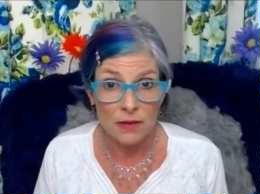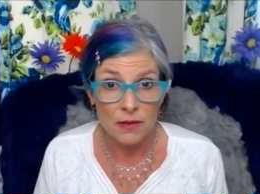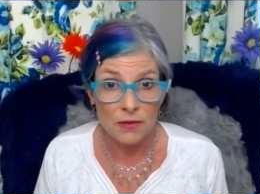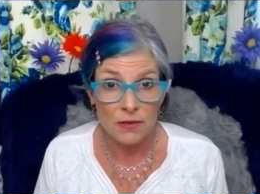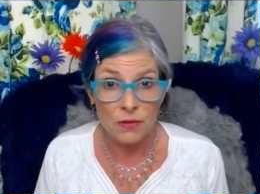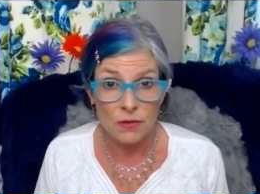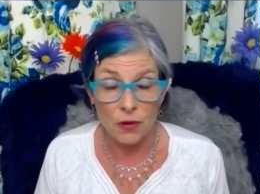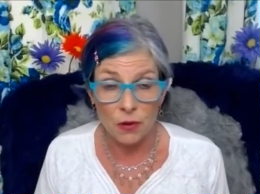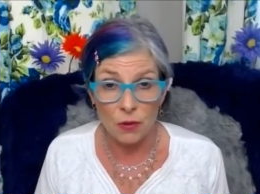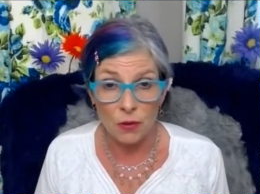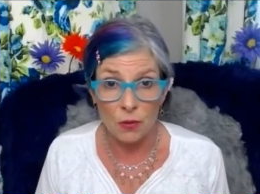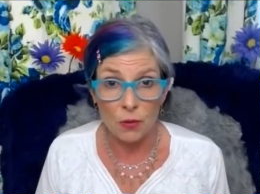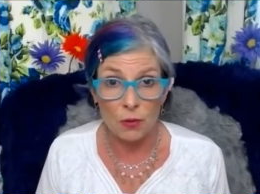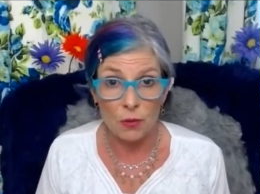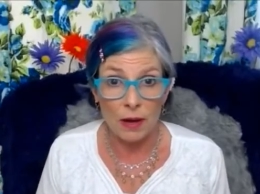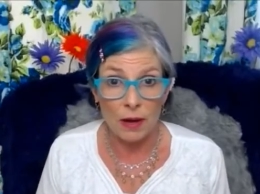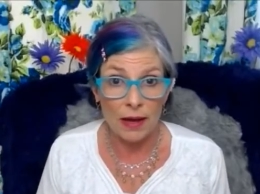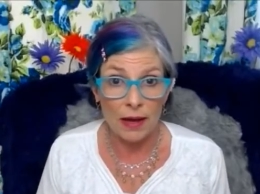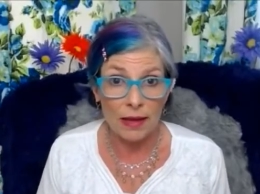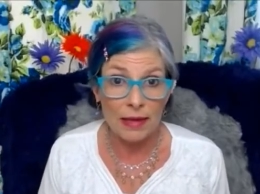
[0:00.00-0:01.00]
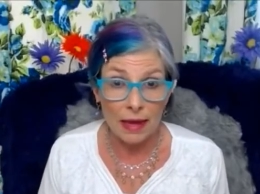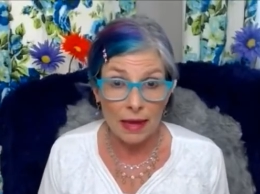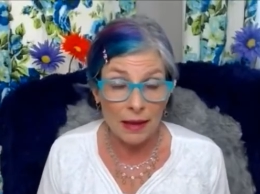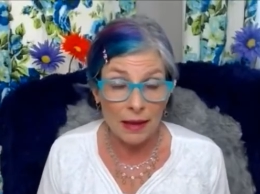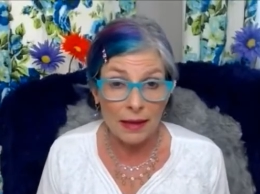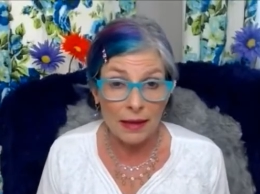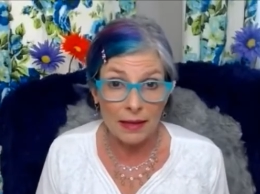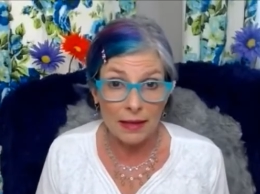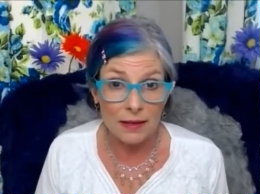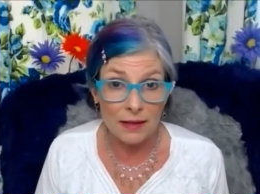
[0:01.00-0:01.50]
so i get
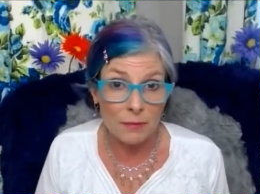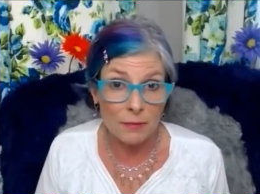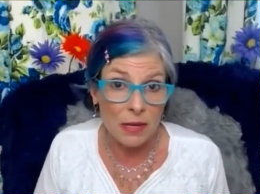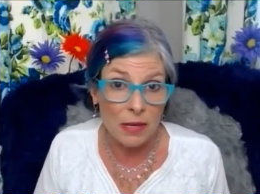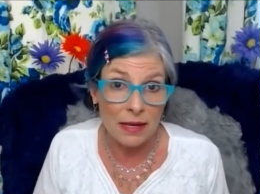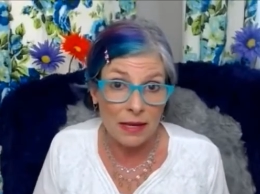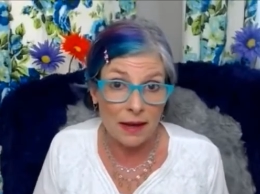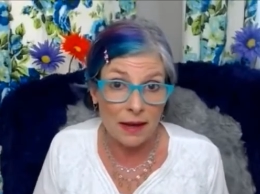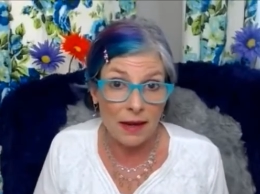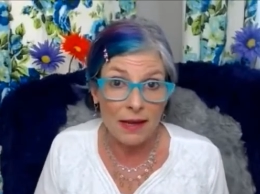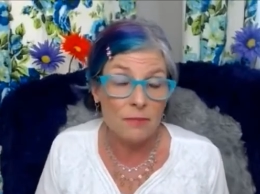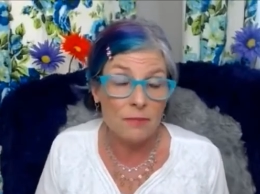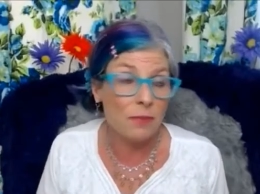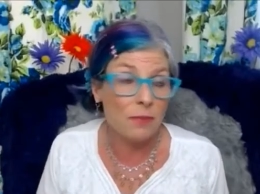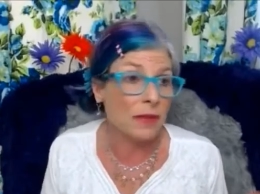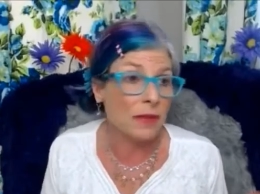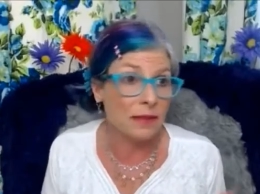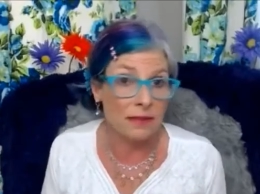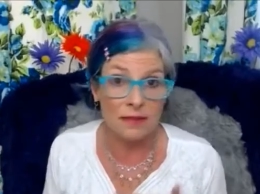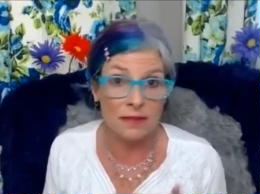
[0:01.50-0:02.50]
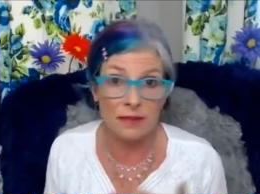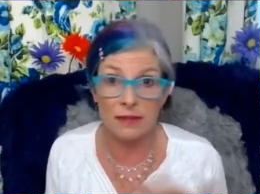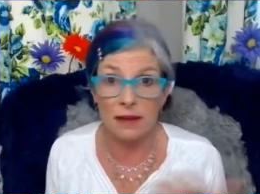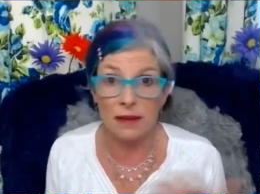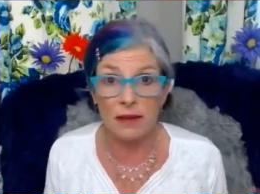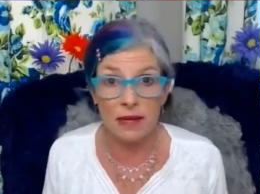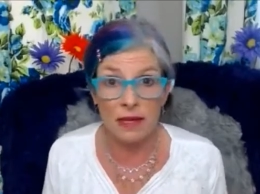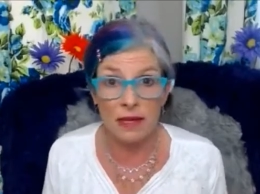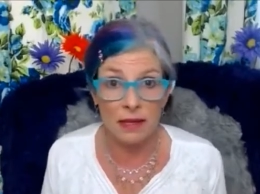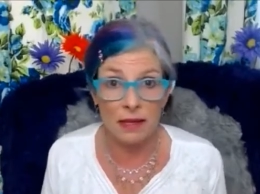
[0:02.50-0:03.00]
it i mean i had been
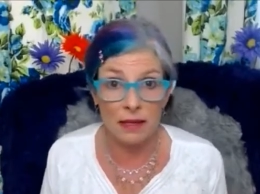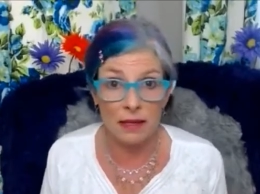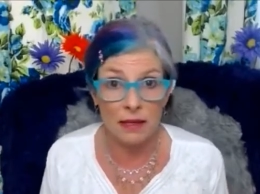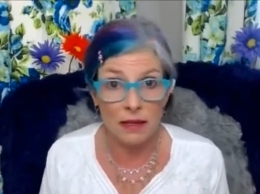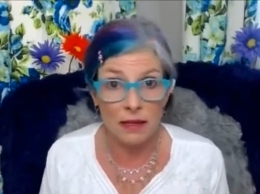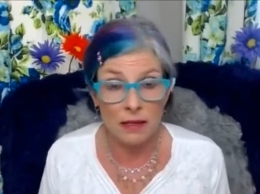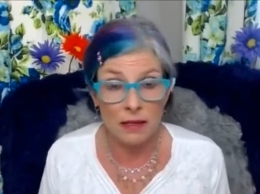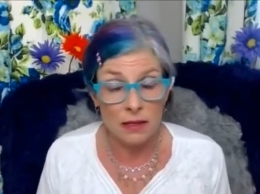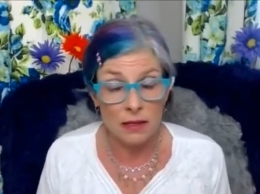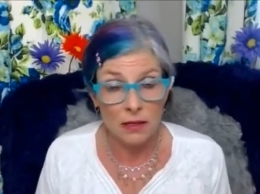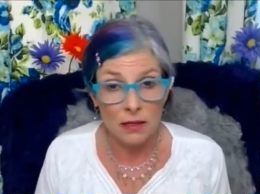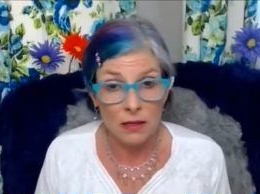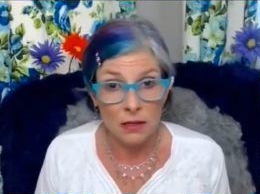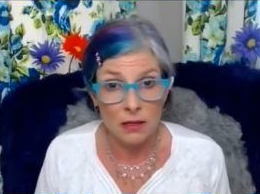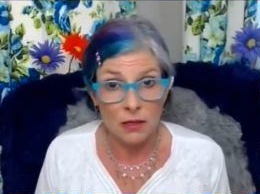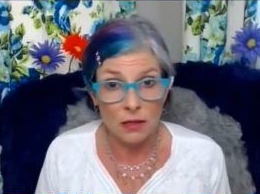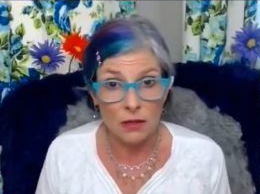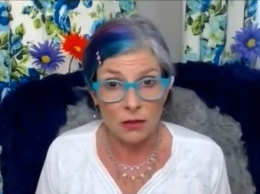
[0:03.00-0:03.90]
studying you